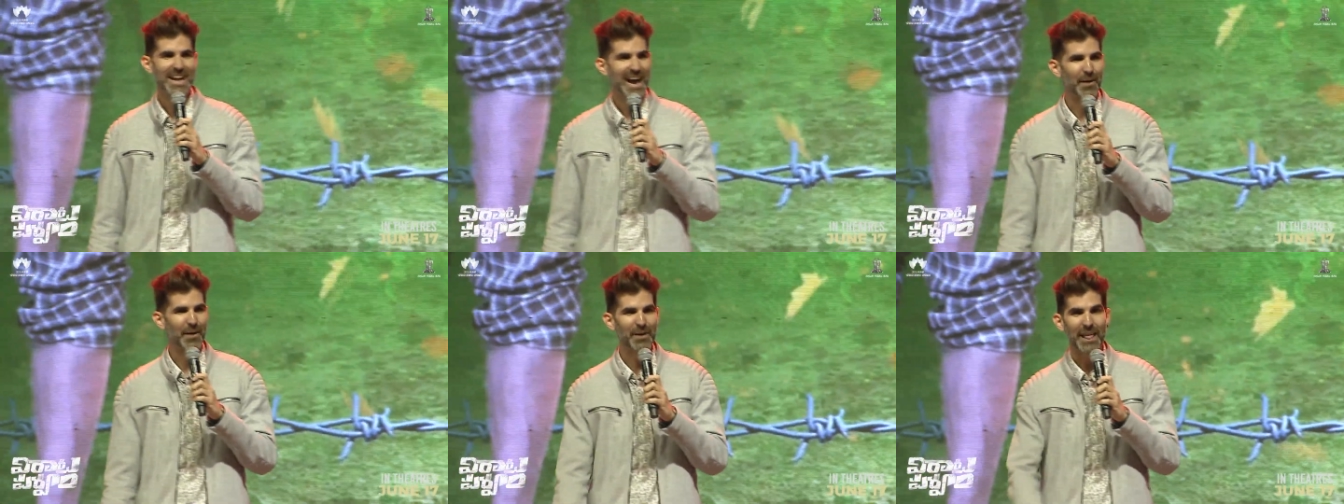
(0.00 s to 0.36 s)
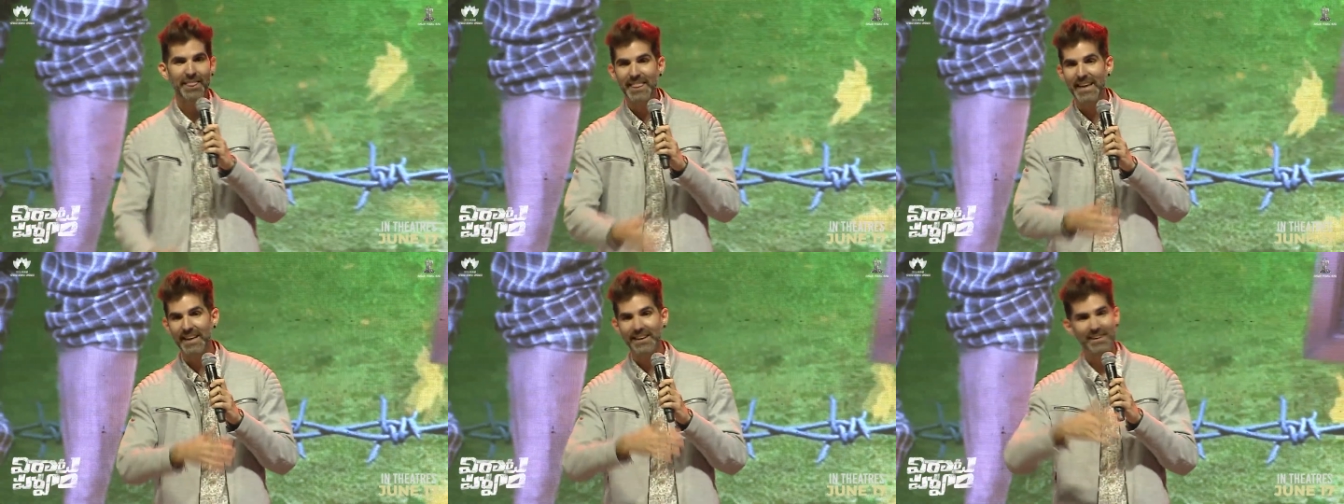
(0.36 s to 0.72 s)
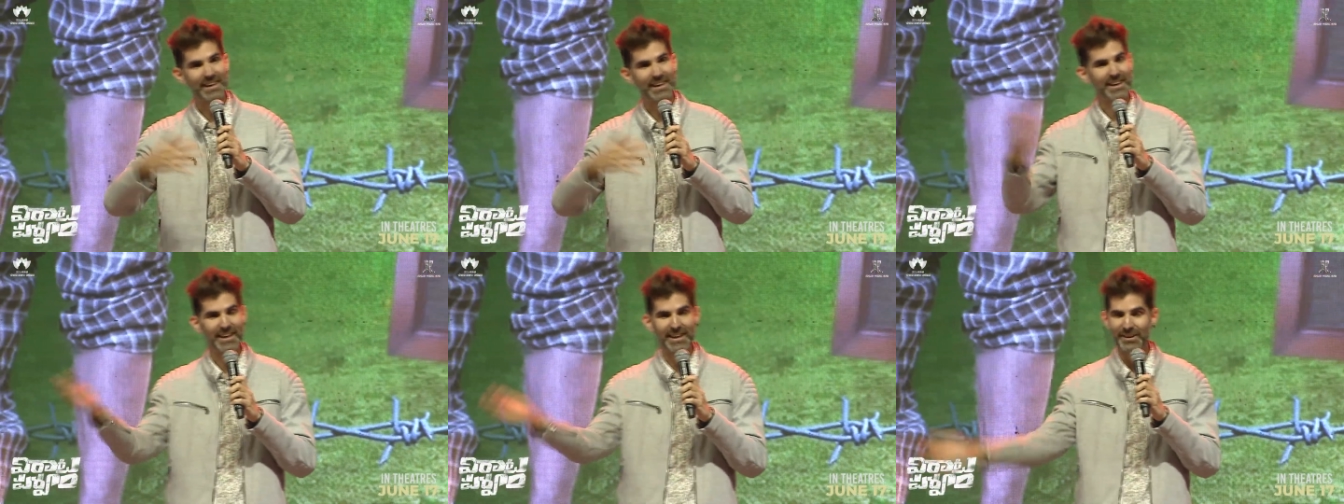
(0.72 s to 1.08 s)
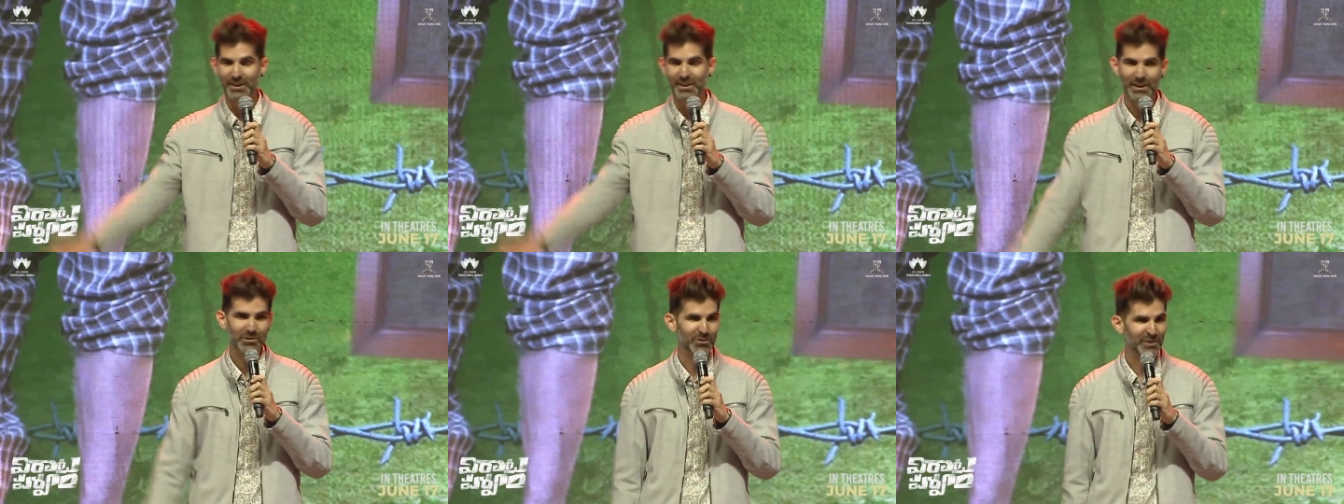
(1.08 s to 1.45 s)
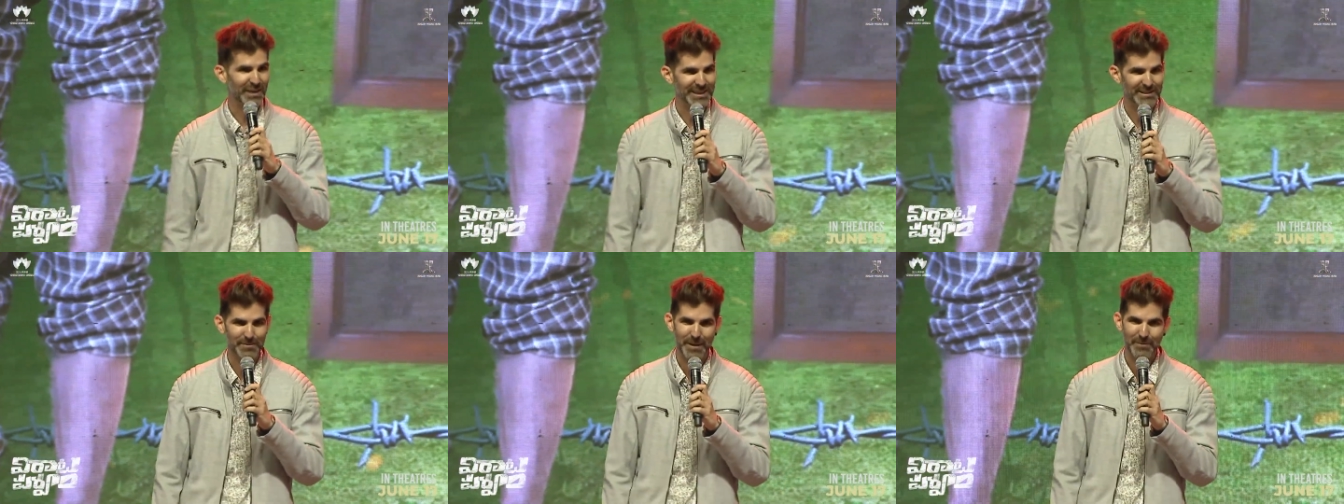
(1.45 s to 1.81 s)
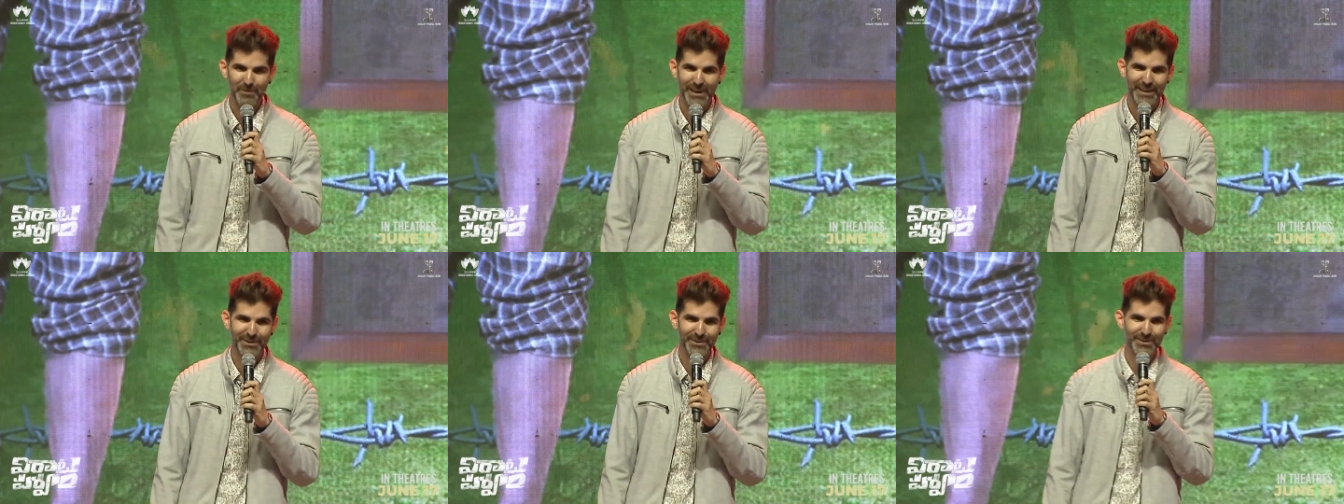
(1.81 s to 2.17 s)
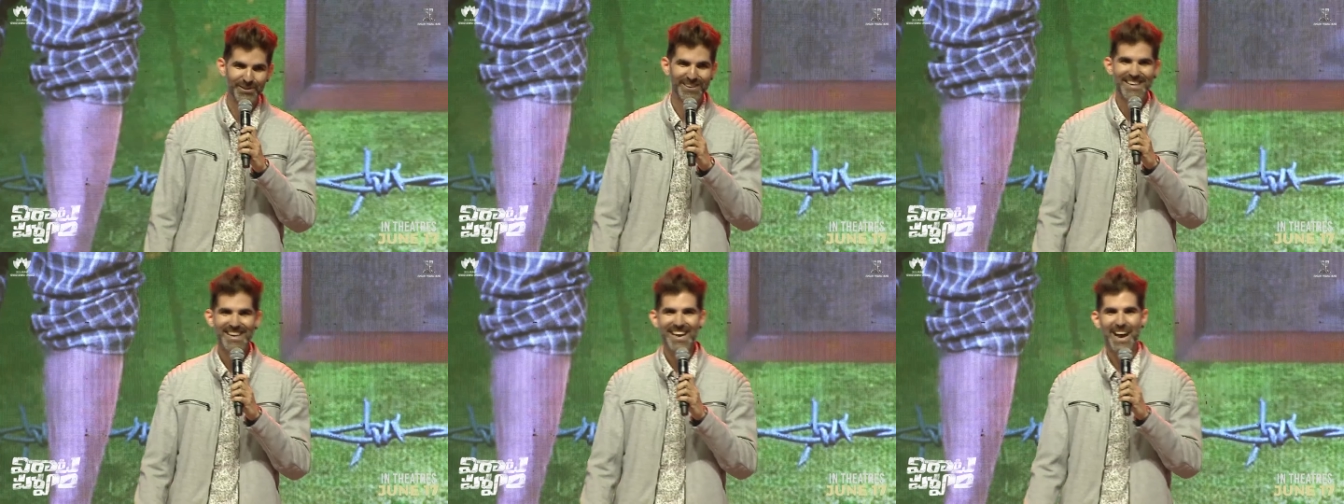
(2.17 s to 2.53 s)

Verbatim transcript: I want to thank uh, you know, Suresh Babugaru.